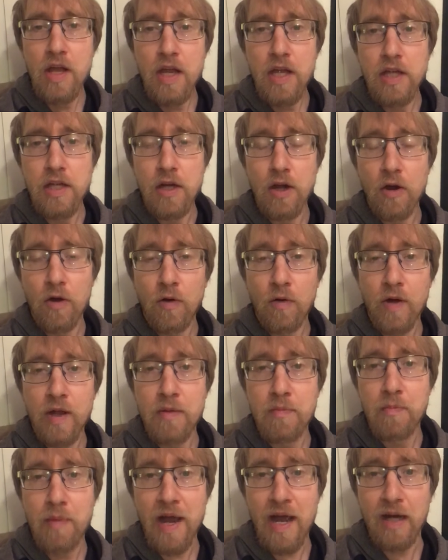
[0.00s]

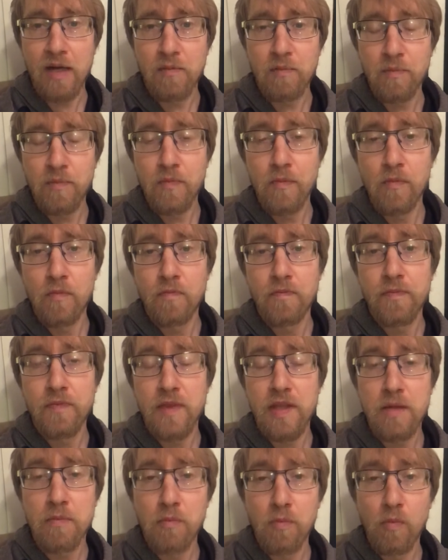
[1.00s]
impact
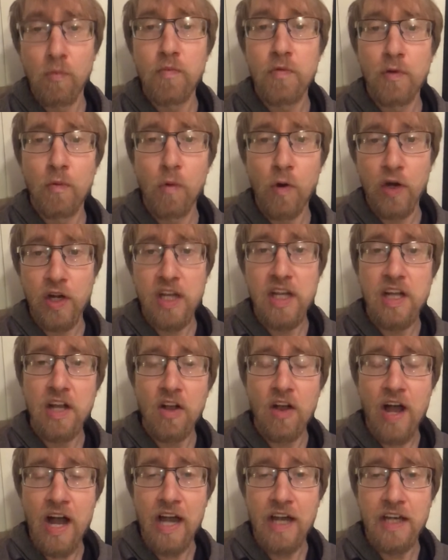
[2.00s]
the working
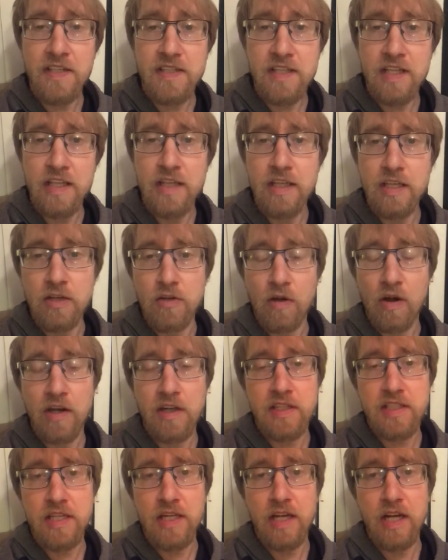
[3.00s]
class in the
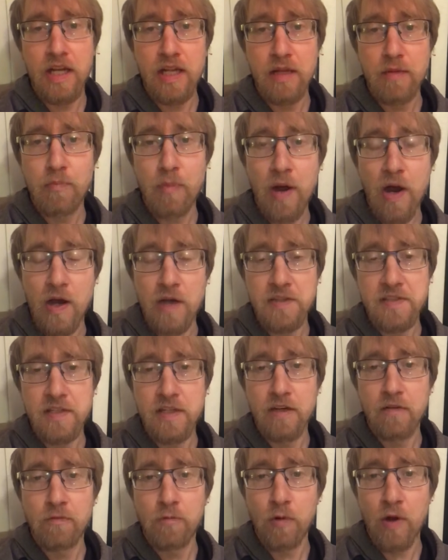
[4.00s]
US in a
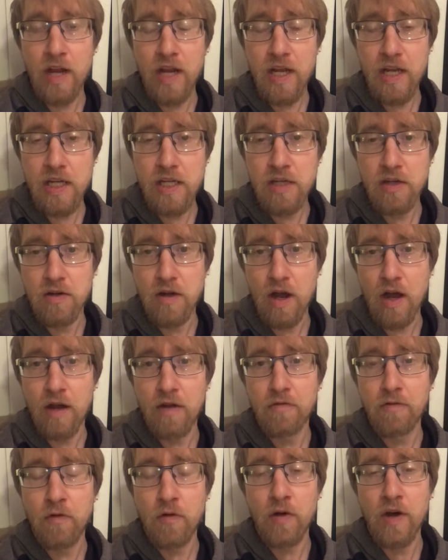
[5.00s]
positive way. You're
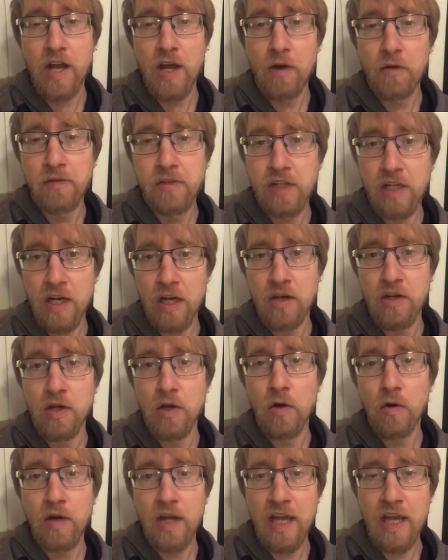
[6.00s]
not for healthcare.
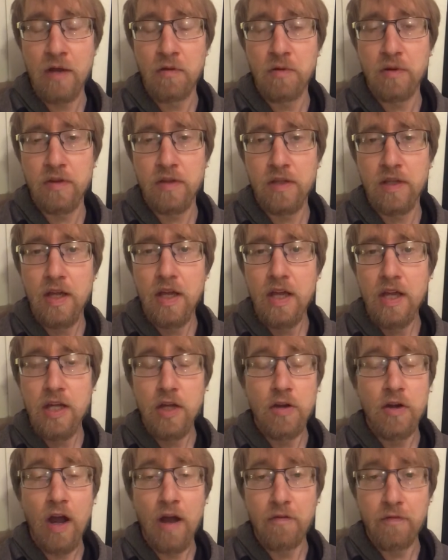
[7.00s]

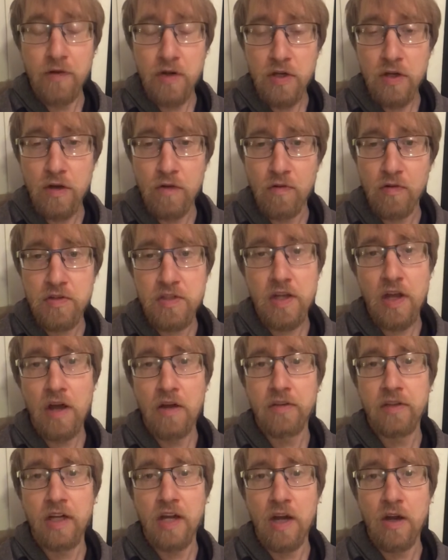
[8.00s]
You're not for universal
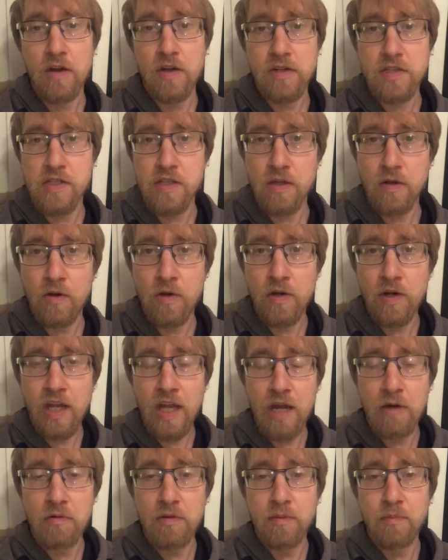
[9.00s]
healthcare. You're still
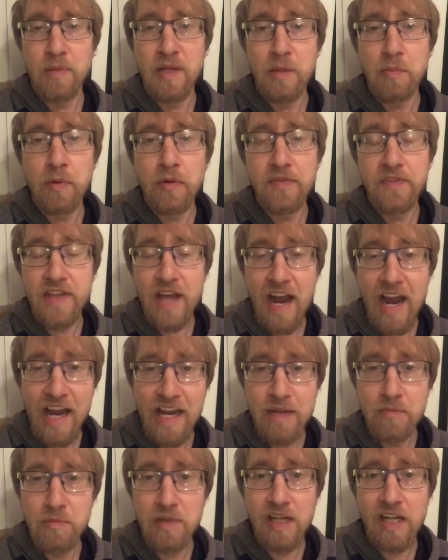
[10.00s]
okay with people
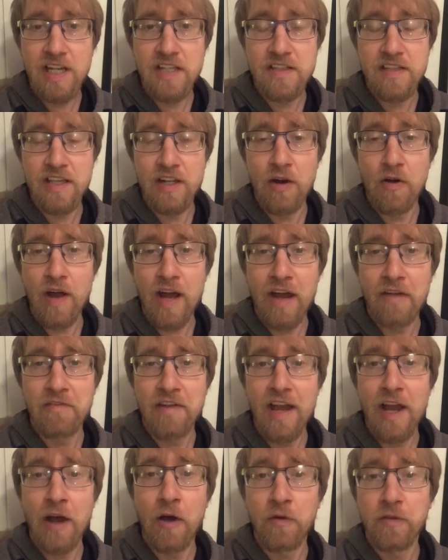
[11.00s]
dying because they don't
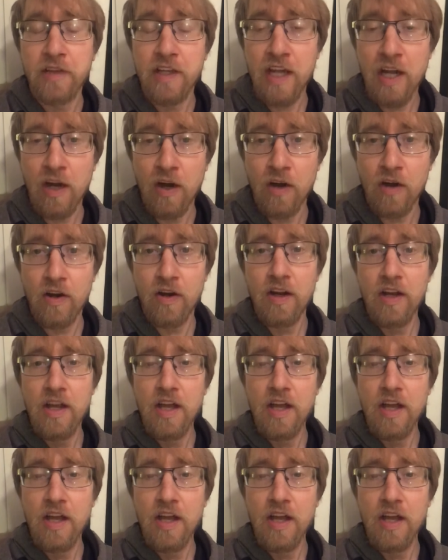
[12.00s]
have healthcare.